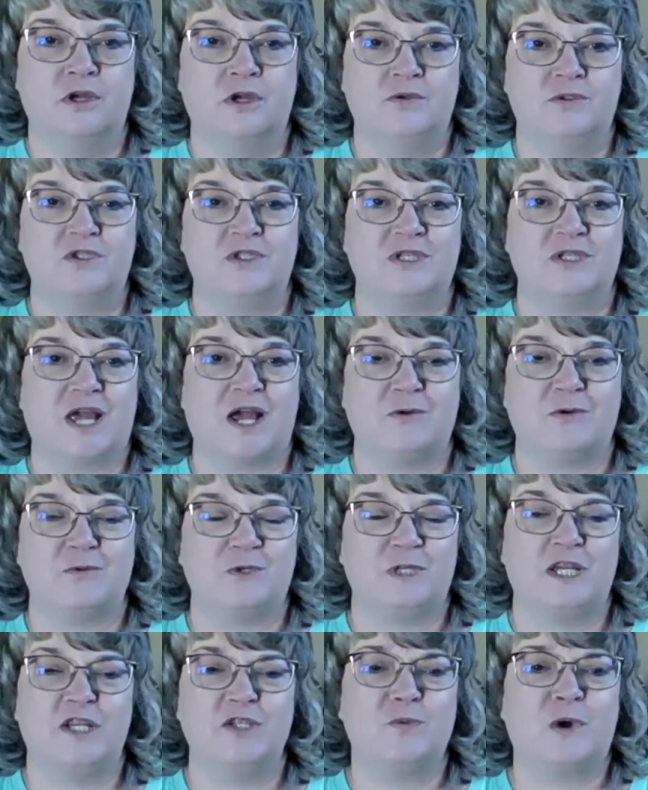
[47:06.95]
which
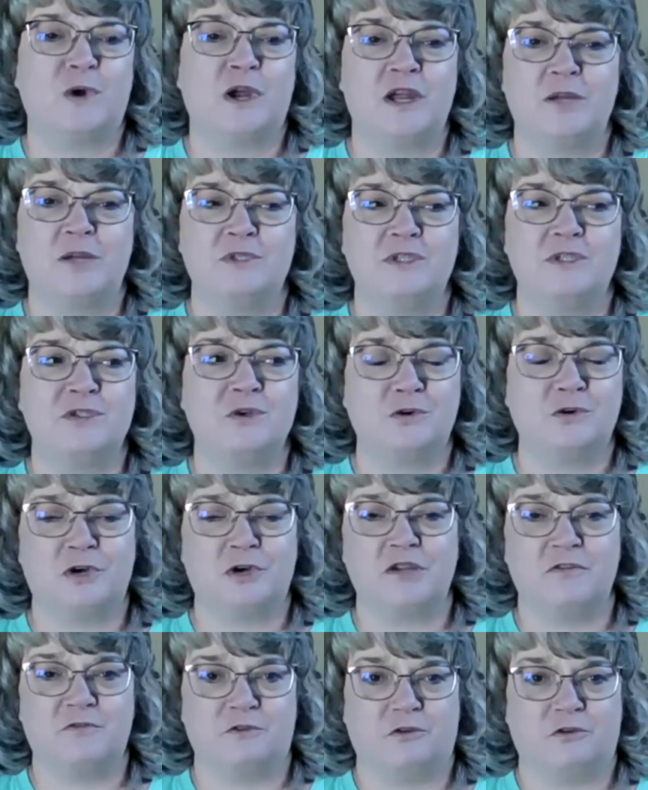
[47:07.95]
is why I'm so
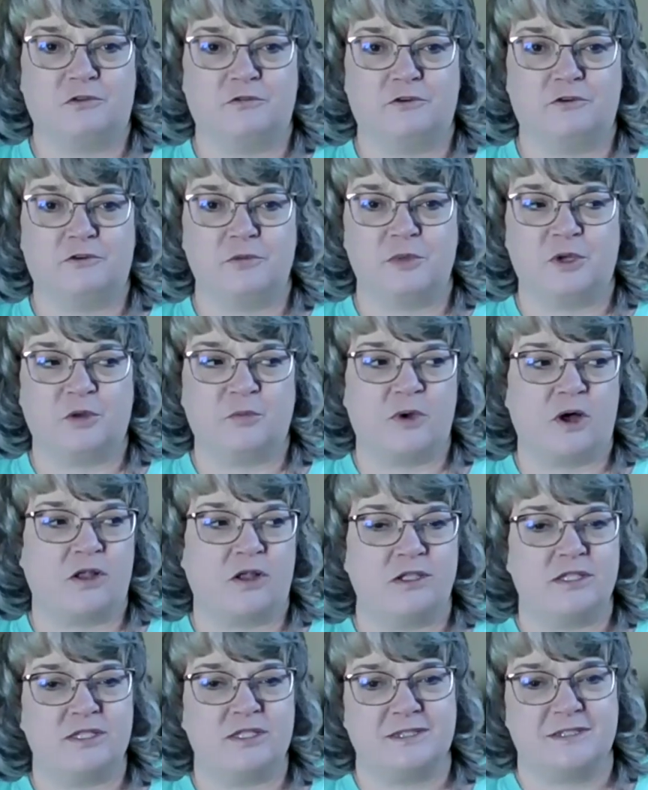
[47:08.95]
grateful for the Bell
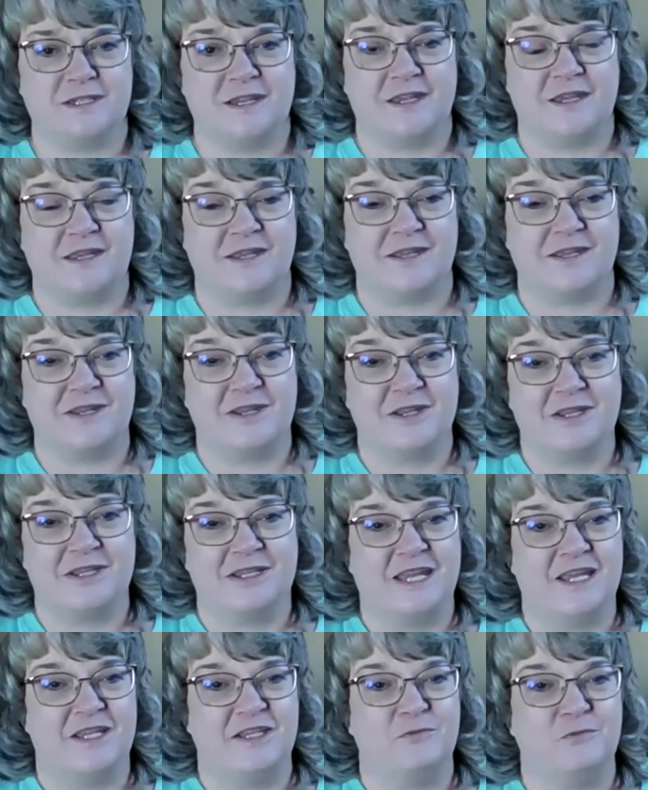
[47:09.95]
policy
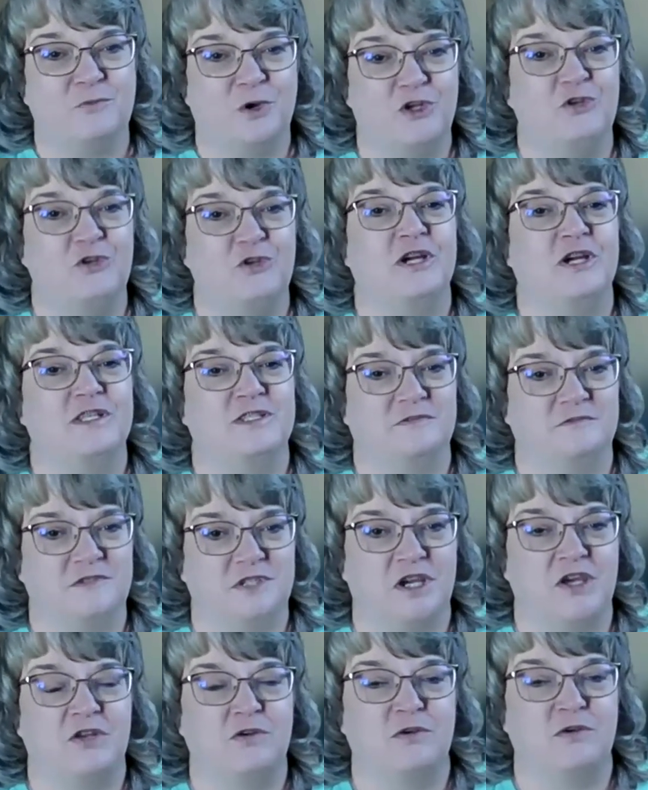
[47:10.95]
and what you guys have
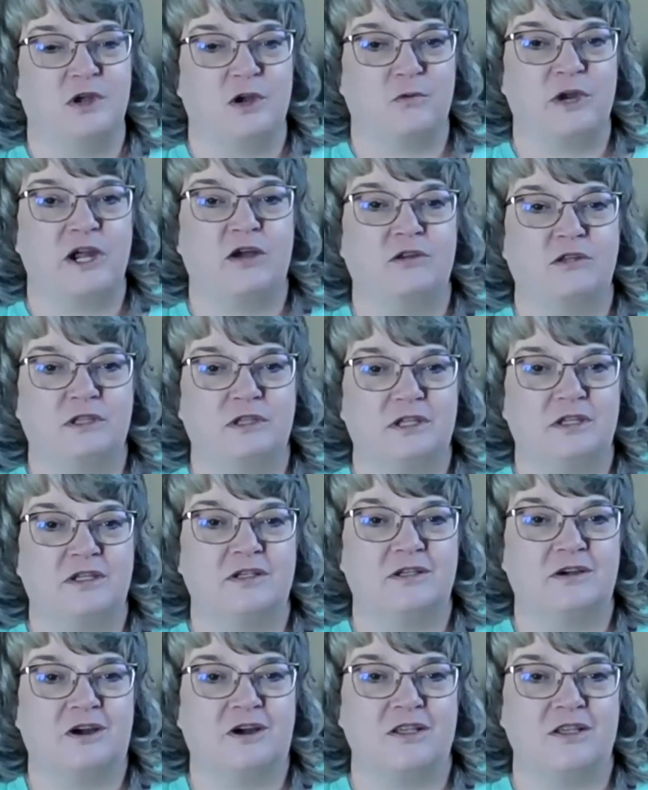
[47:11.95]
done around
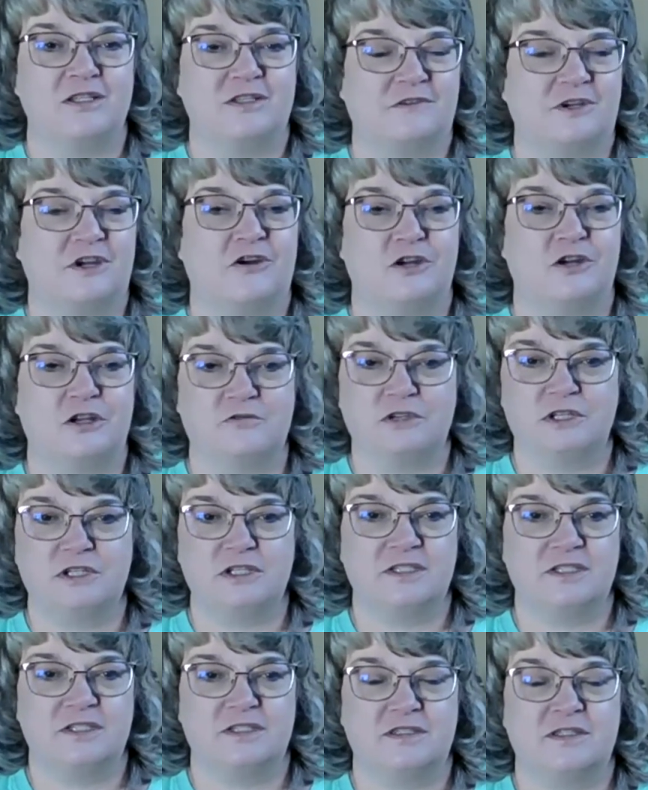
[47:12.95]
the cost of caregiving,
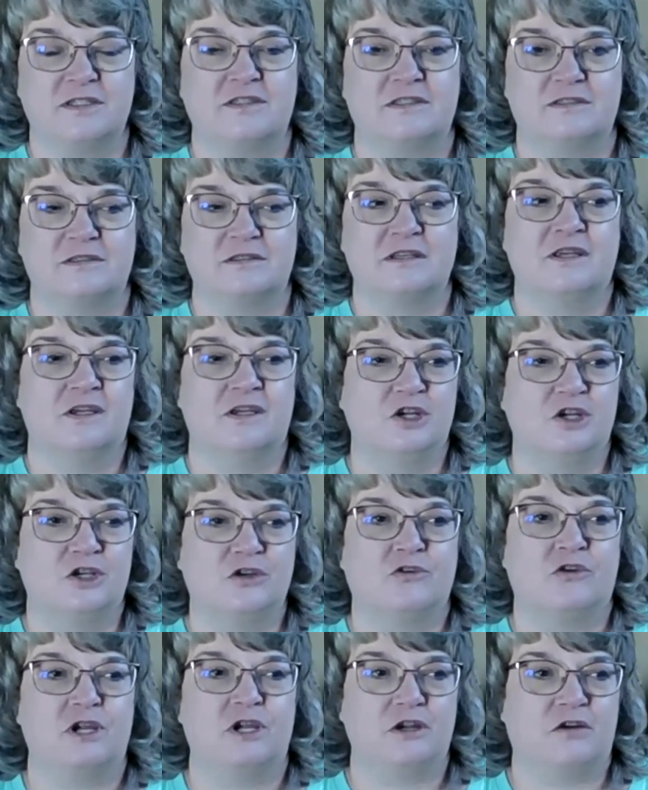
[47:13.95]
because this is
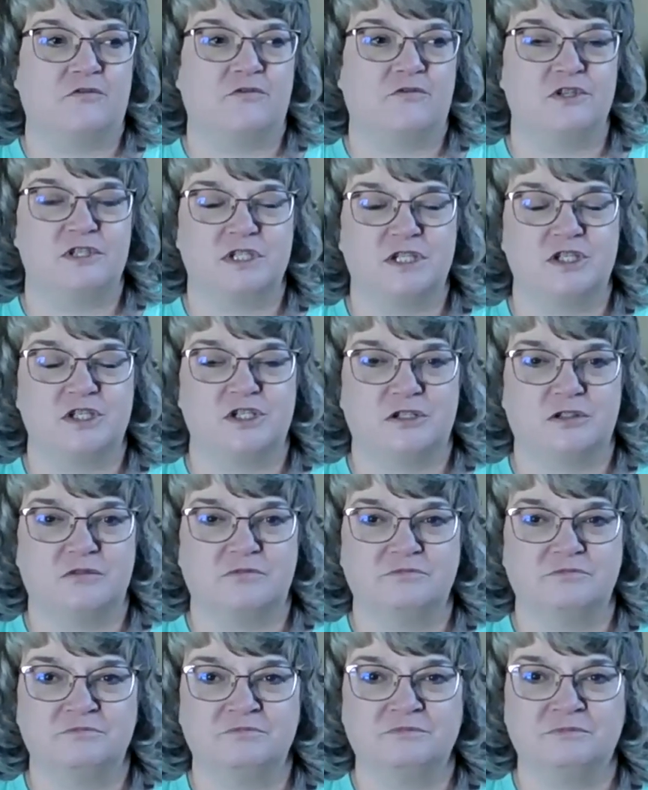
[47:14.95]
great conversation.
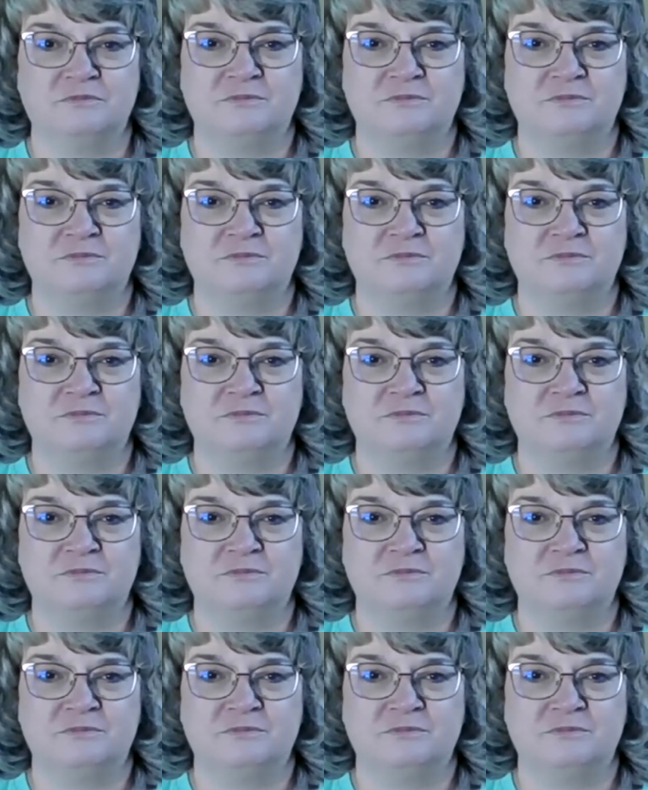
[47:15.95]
